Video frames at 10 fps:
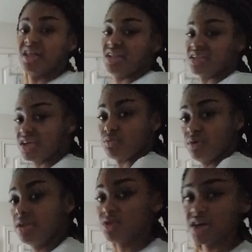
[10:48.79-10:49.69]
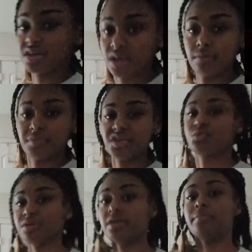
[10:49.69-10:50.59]
Like that's really jacked up. That's
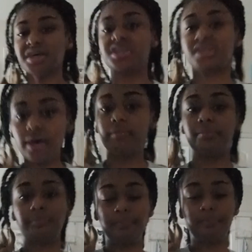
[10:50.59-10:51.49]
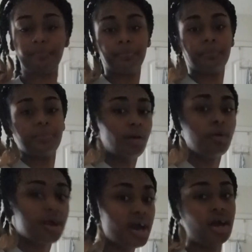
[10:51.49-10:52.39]
really messed up. On
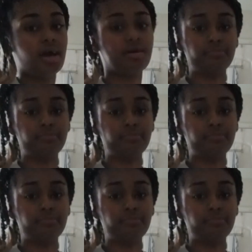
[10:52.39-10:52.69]
God.